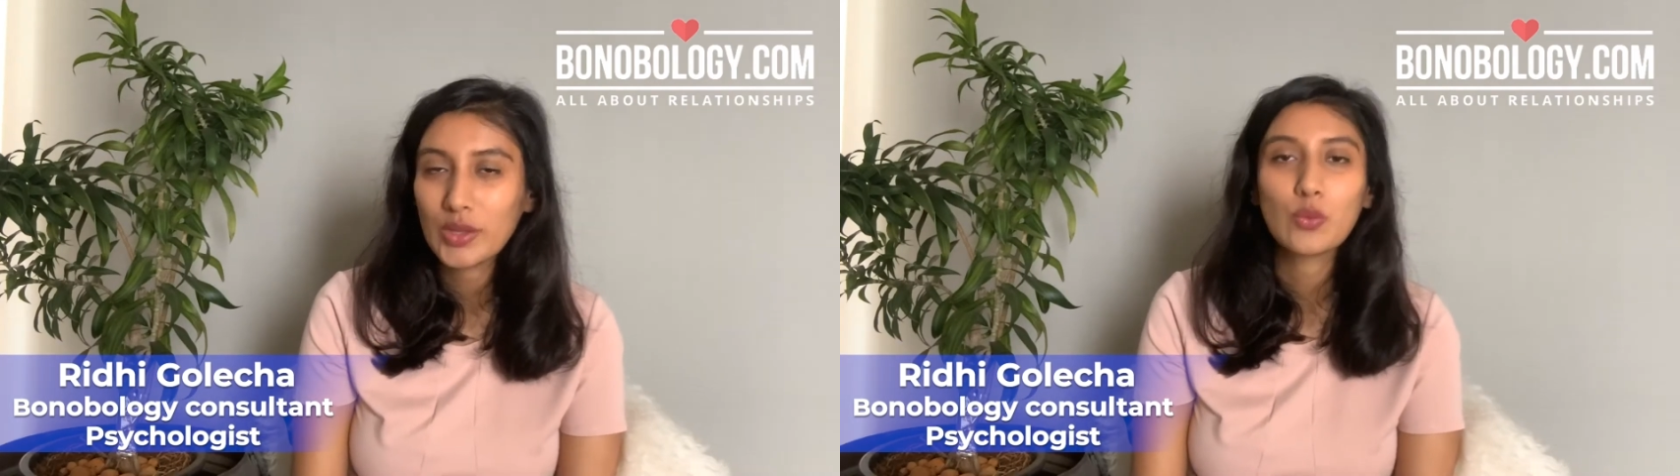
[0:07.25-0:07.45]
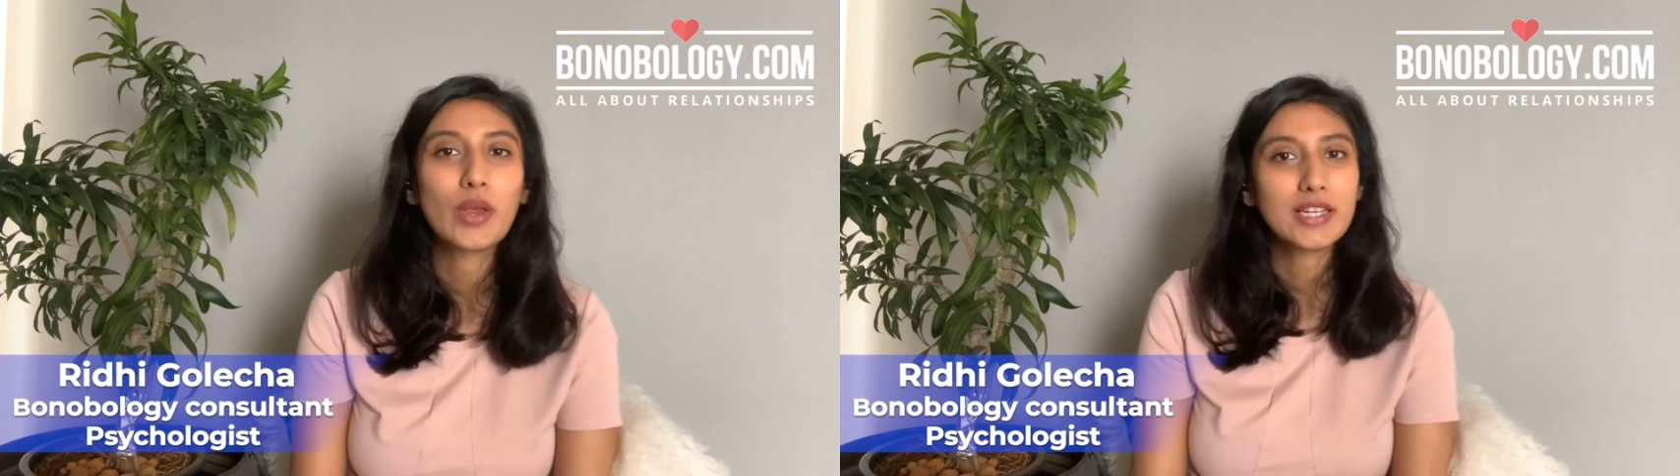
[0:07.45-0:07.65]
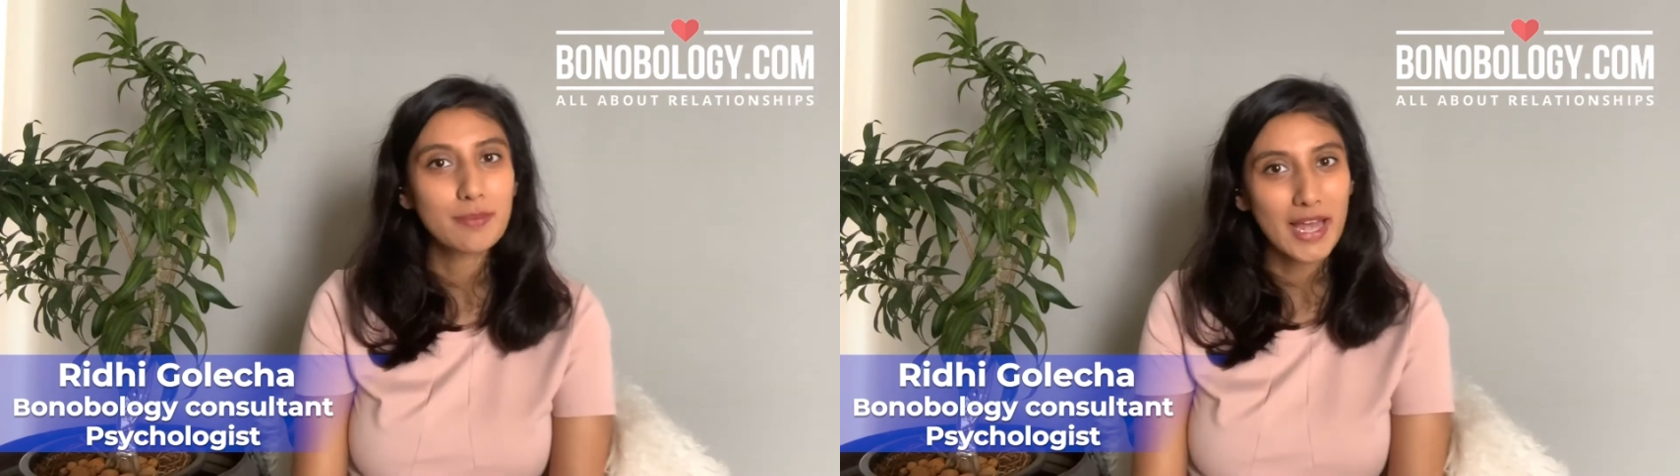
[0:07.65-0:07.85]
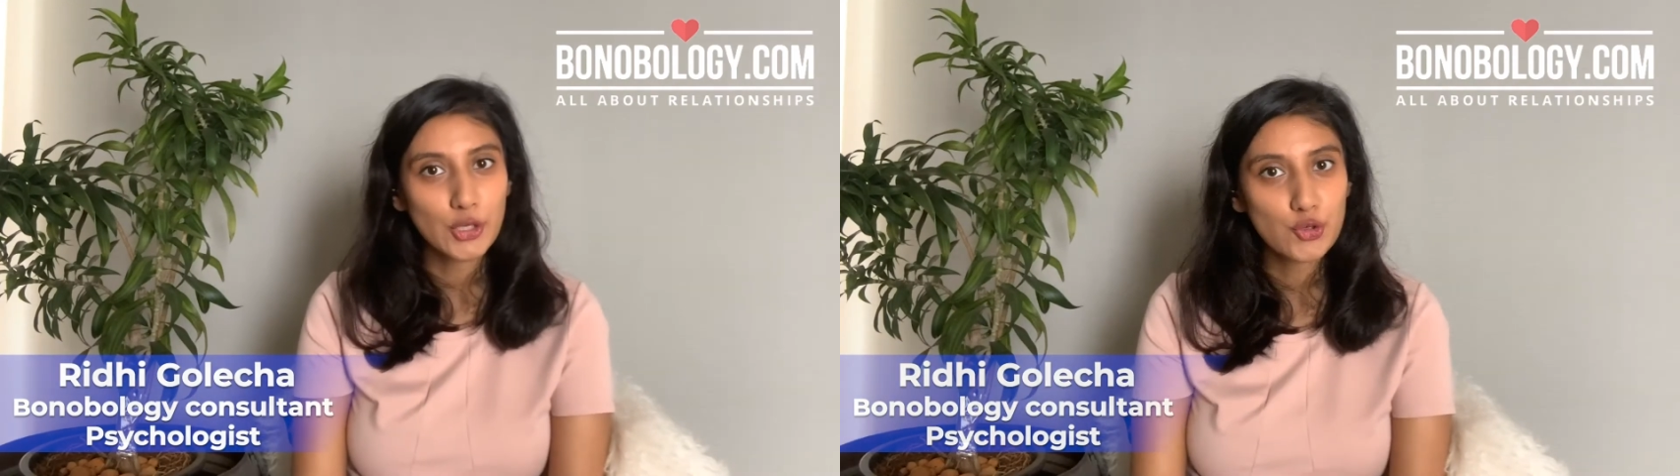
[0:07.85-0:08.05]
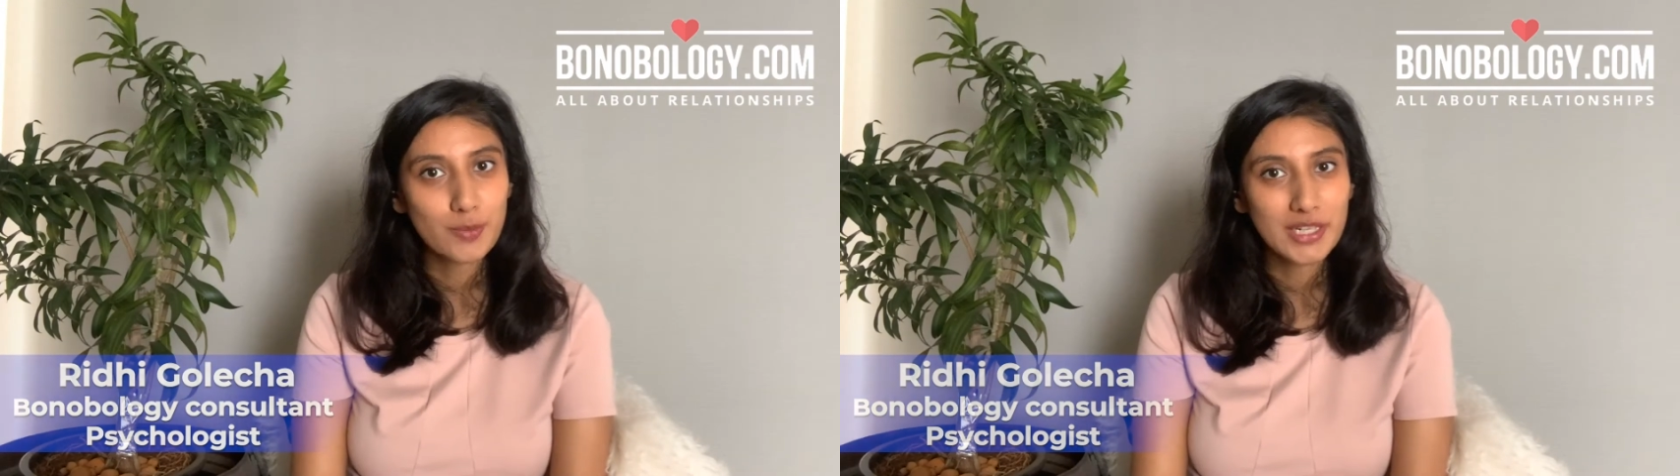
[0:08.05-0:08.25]
with weight
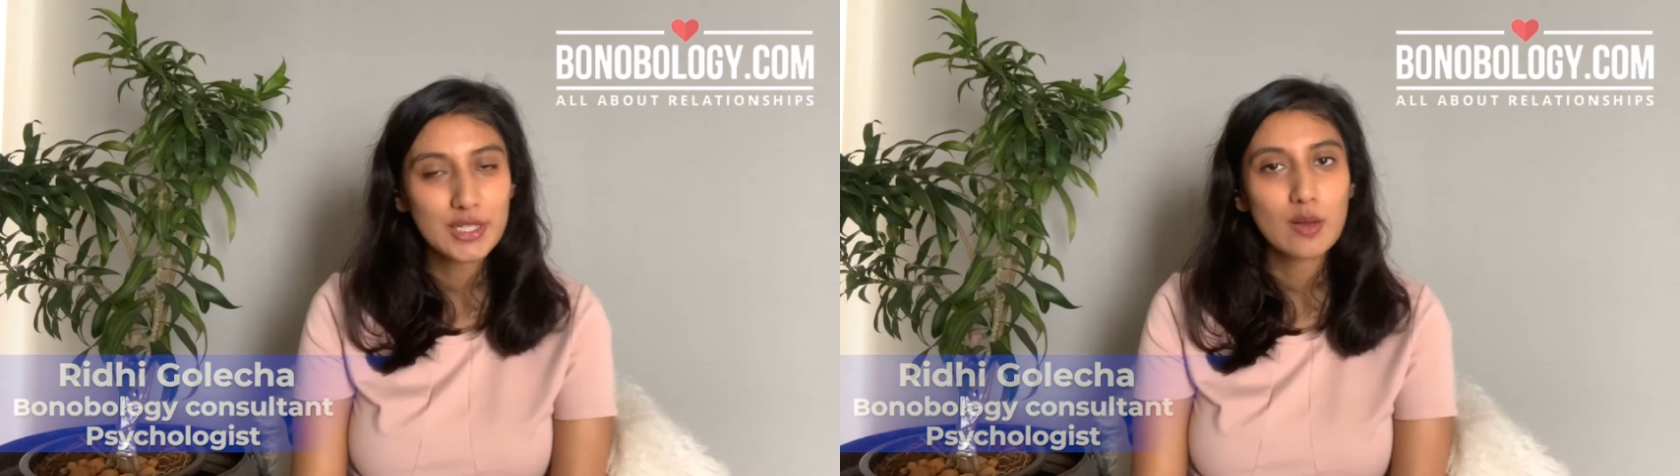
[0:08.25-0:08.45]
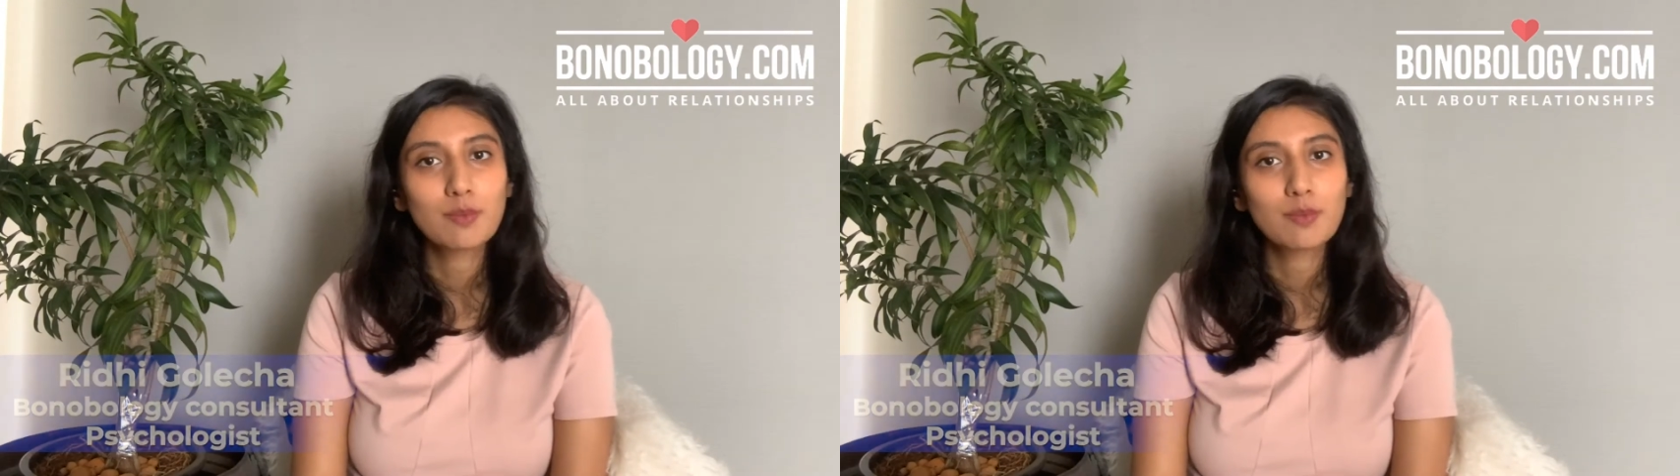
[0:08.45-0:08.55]
management,